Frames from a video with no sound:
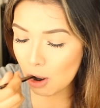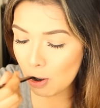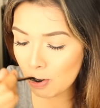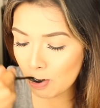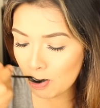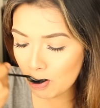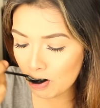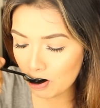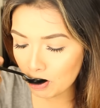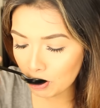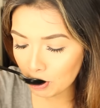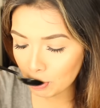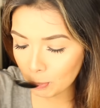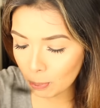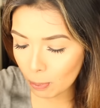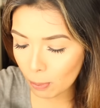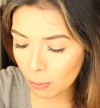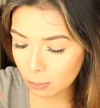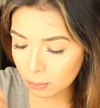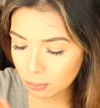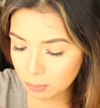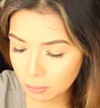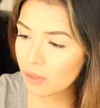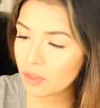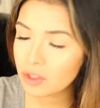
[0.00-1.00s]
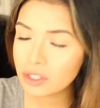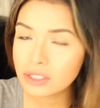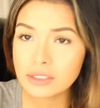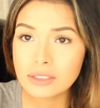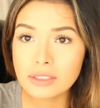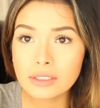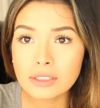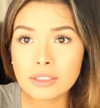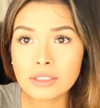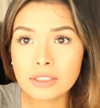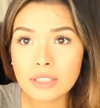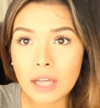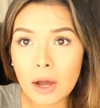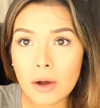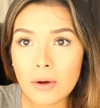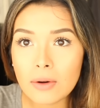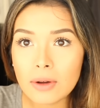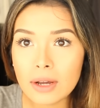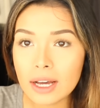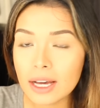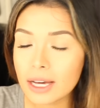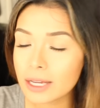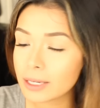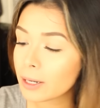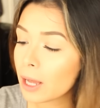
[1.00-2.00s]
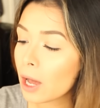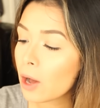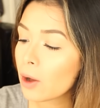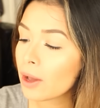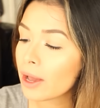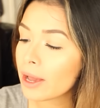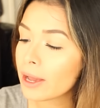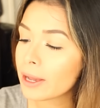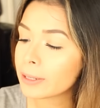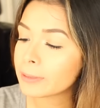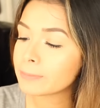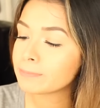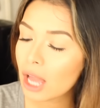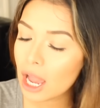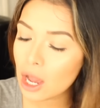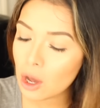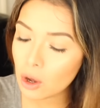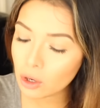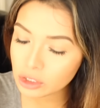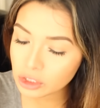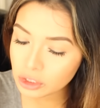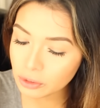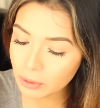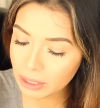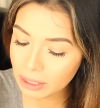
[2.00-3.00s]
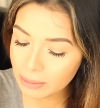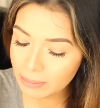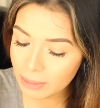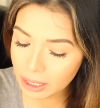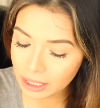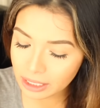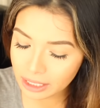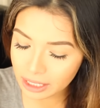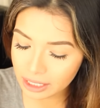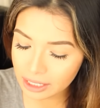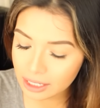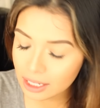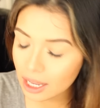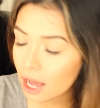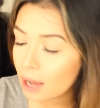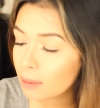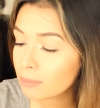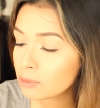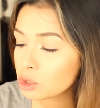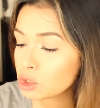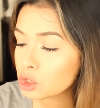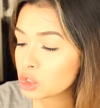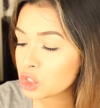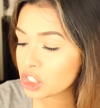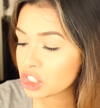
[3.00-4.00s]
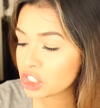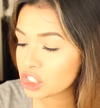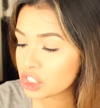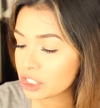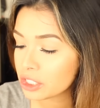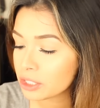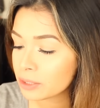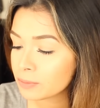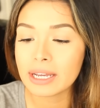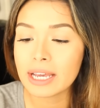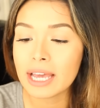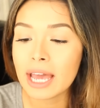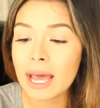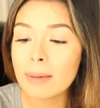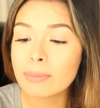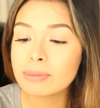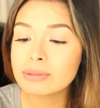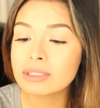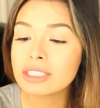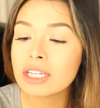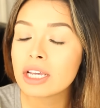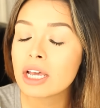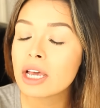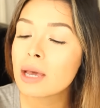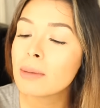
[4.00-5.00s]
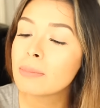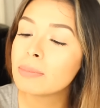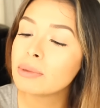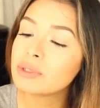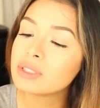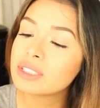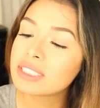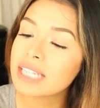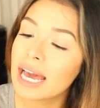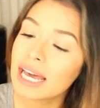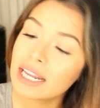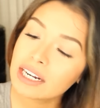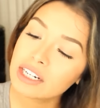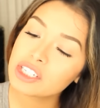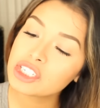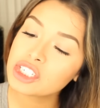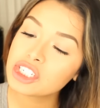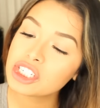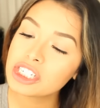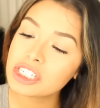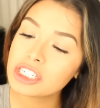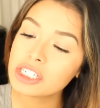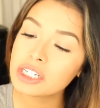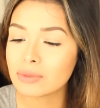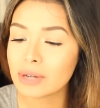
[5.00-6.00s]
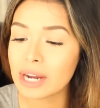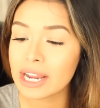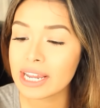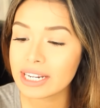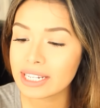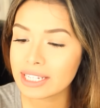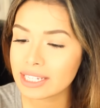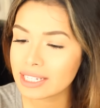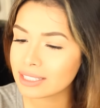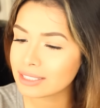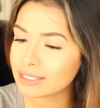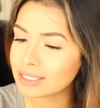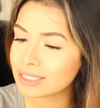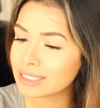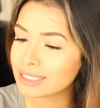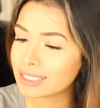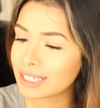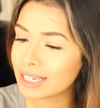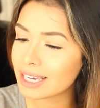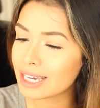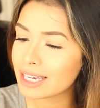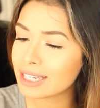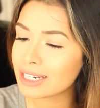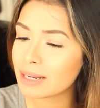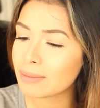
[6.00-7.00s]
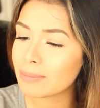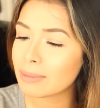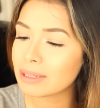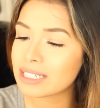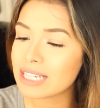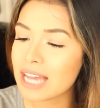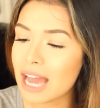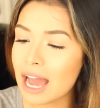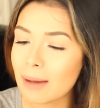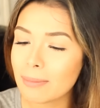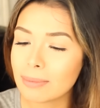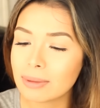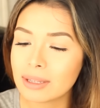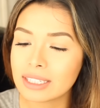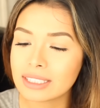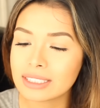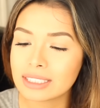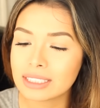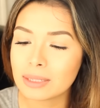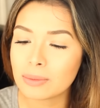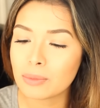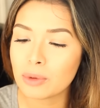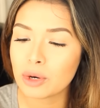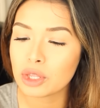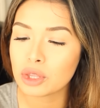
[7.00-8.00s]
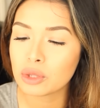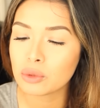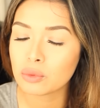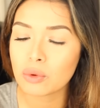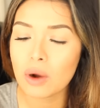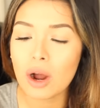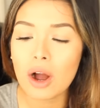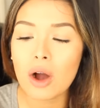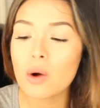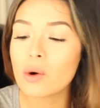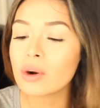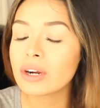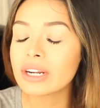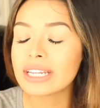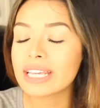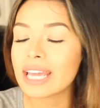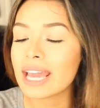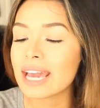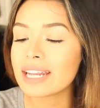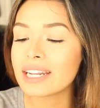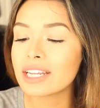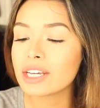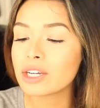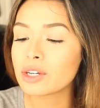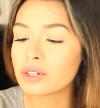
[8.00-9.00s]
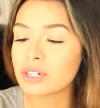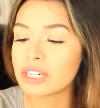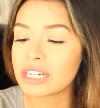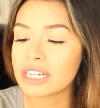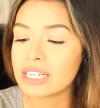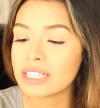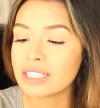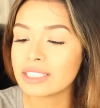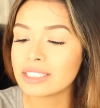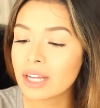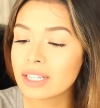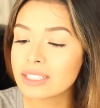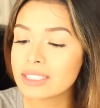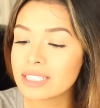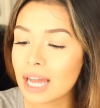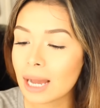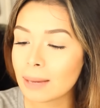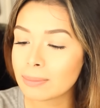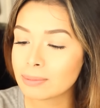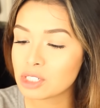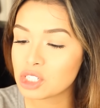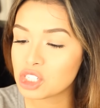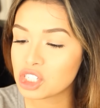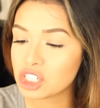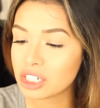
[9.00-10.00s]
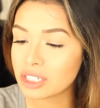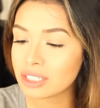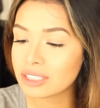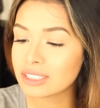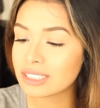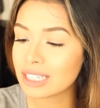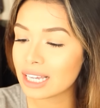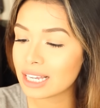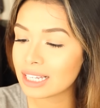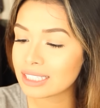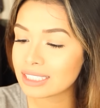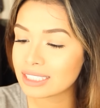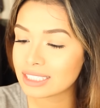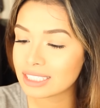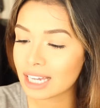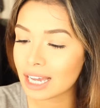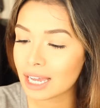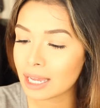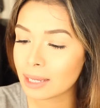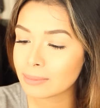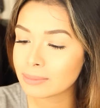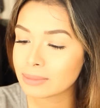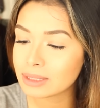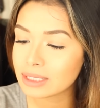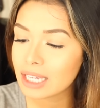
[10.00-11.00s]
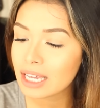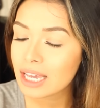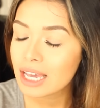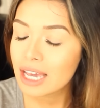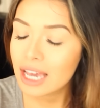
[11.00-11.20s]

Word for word: Mmm. This is so good. Okay, I also recommend getting Hum Nutrition. It helps boost energy, radiant skin, and metabolism with raw organic greens, adaptogens, enzymes,